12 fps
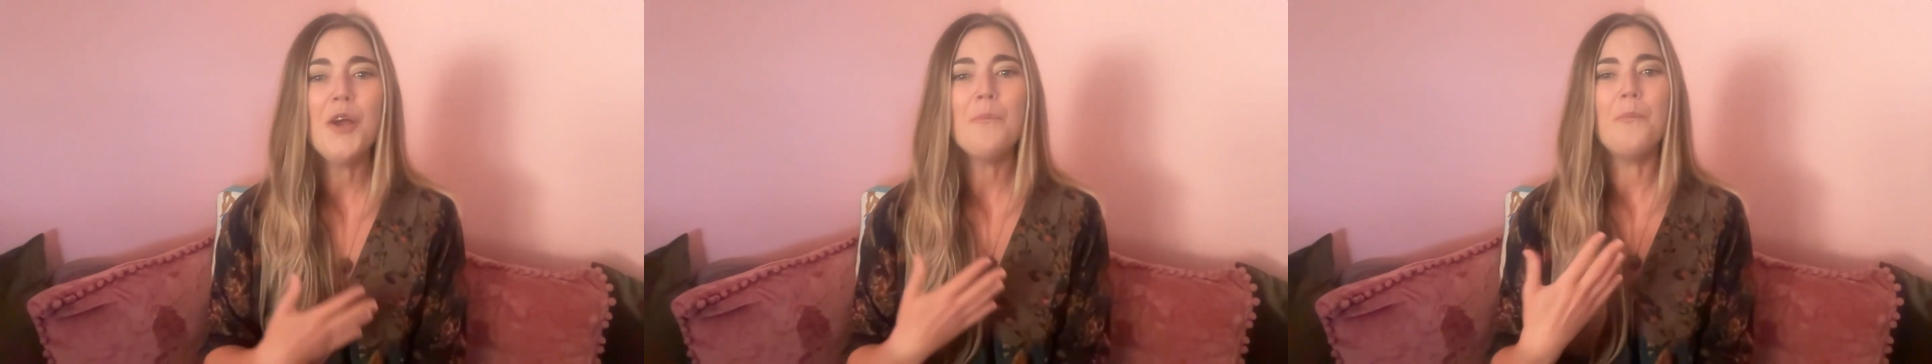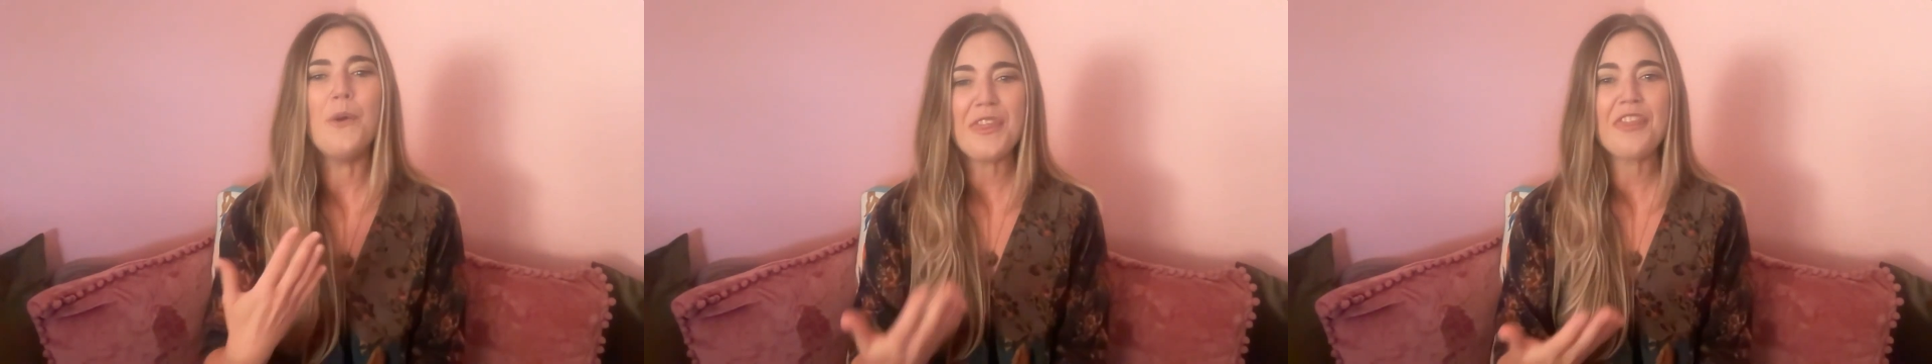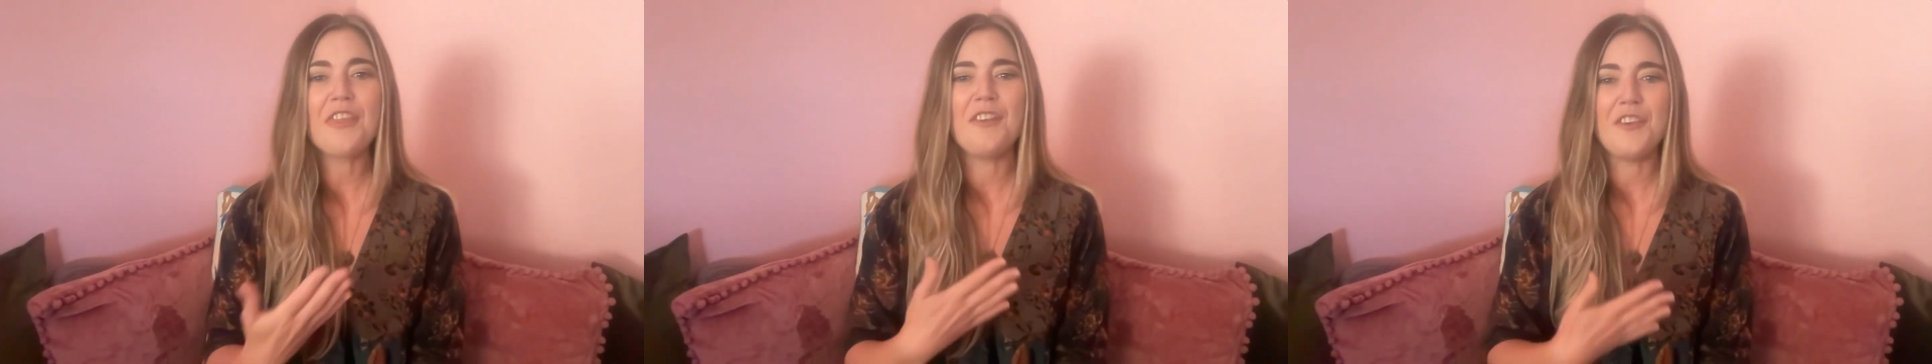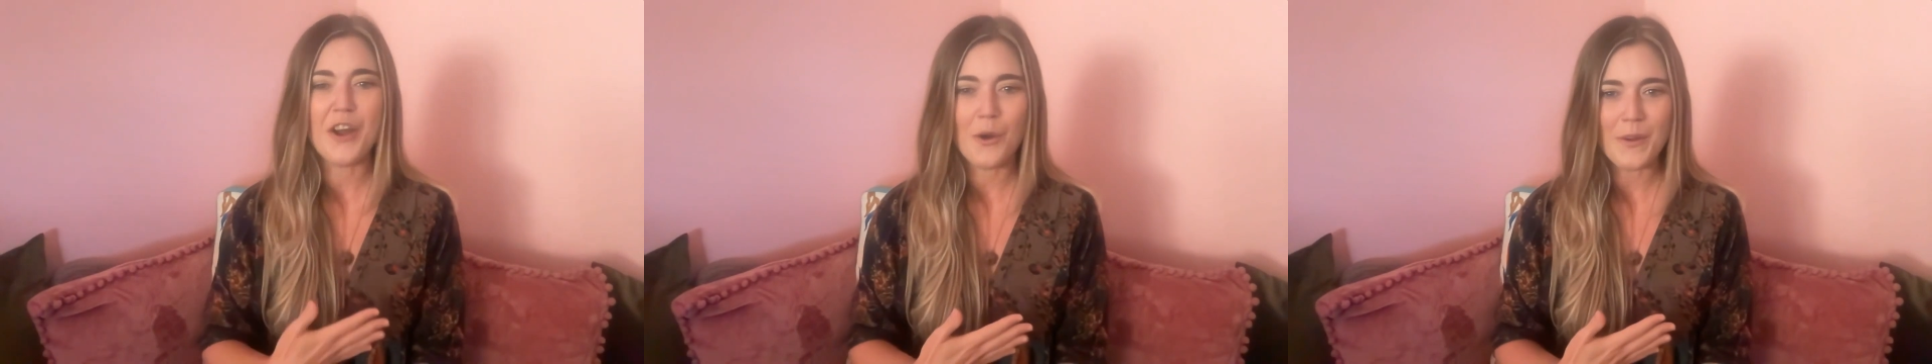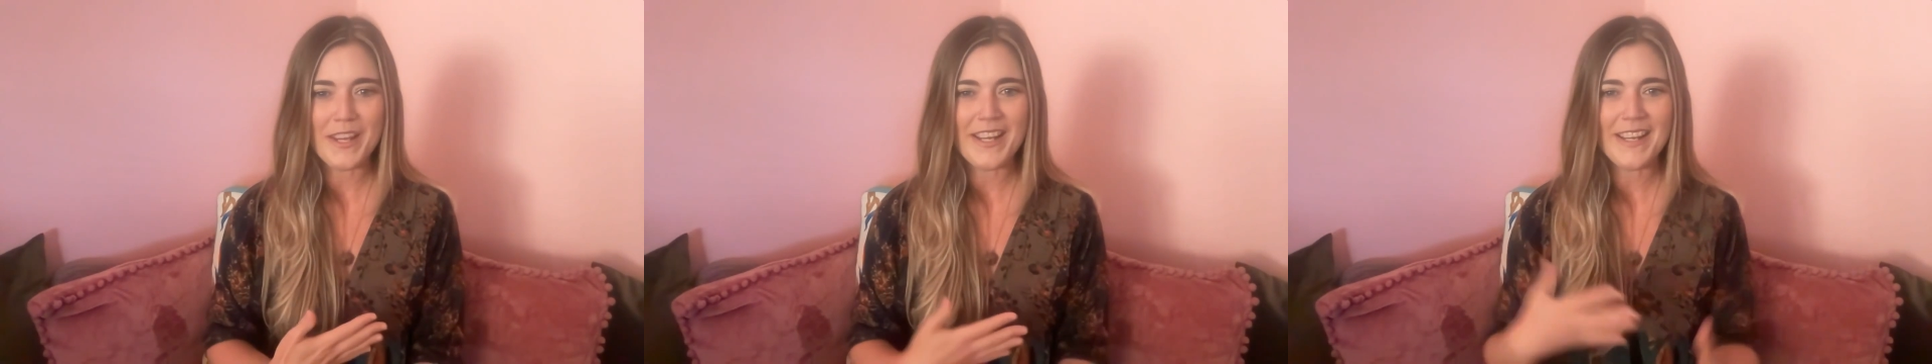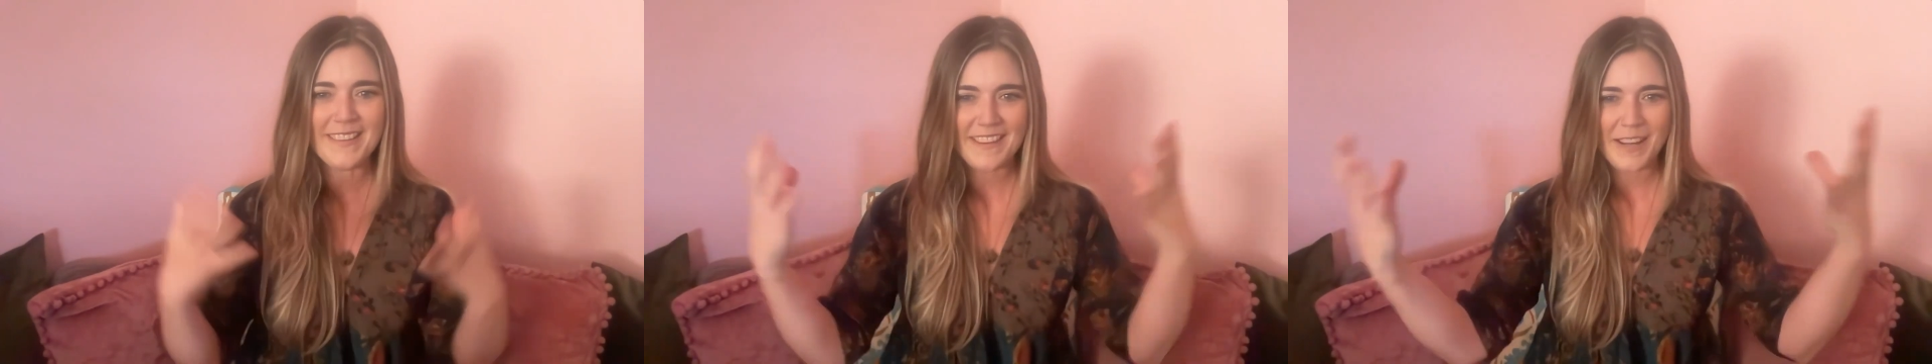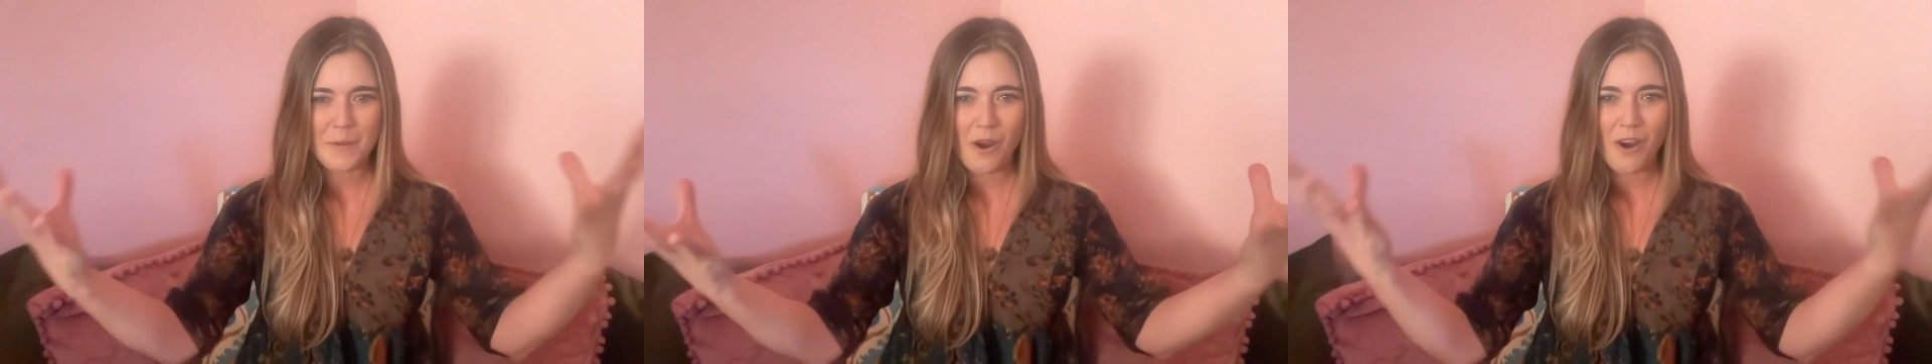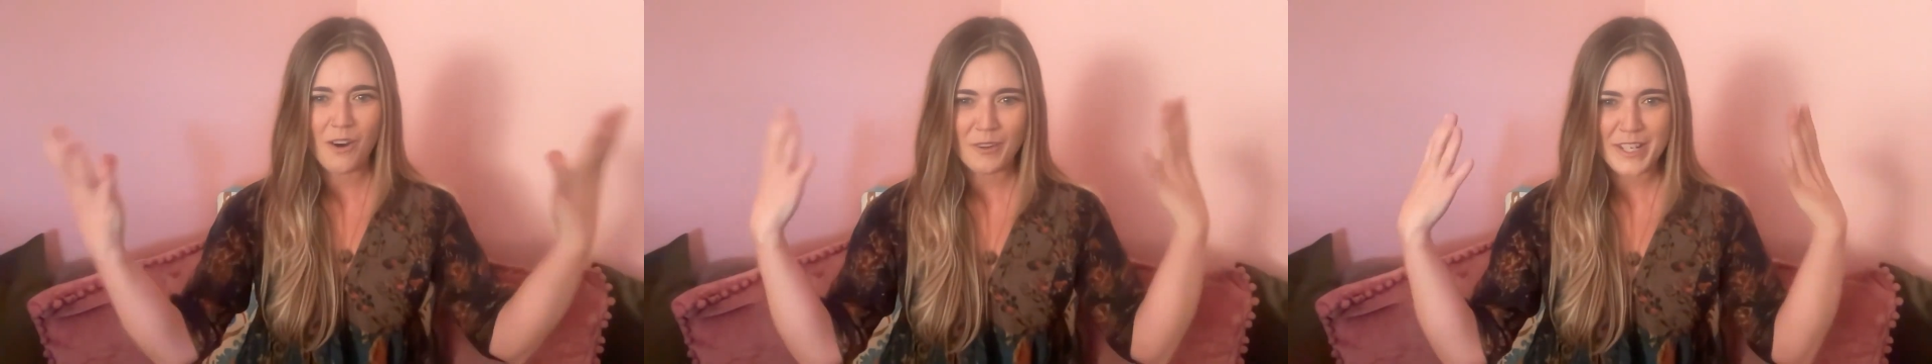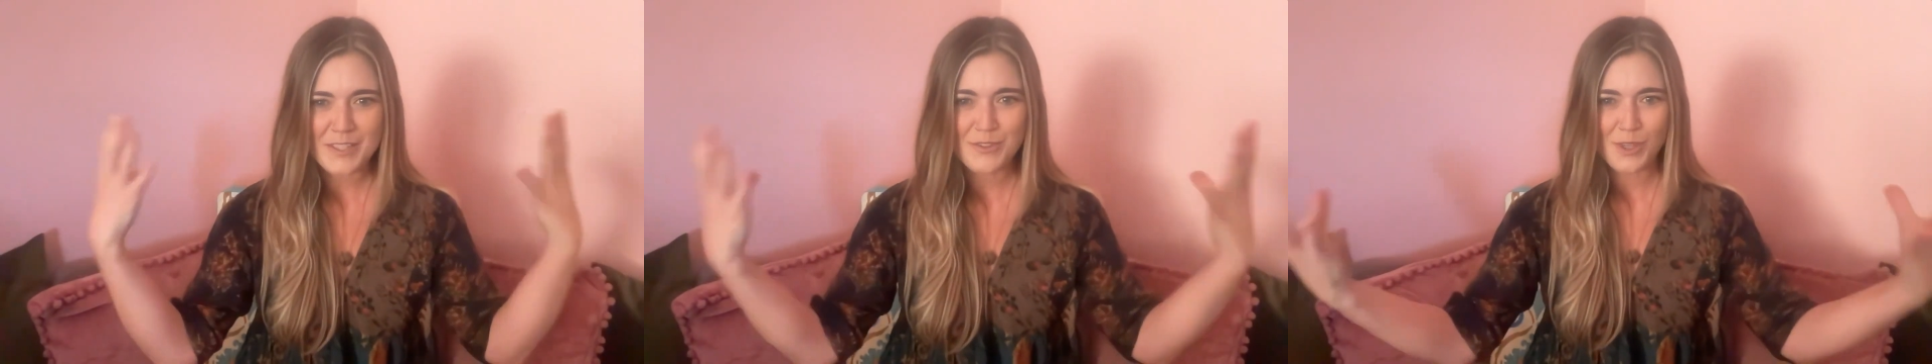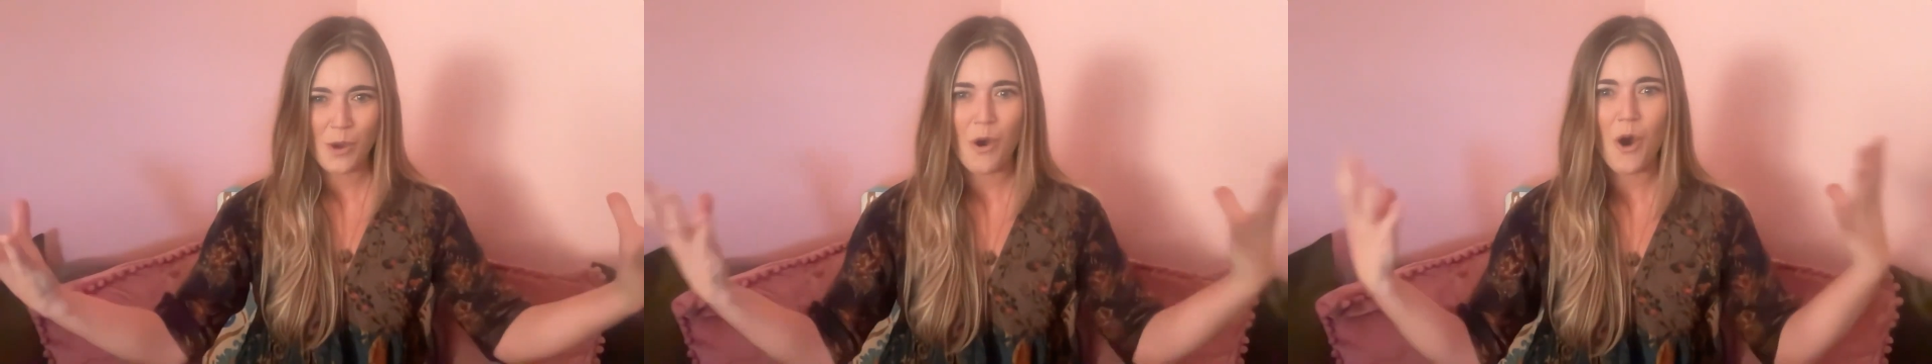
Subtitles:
with the knowing that I'm already so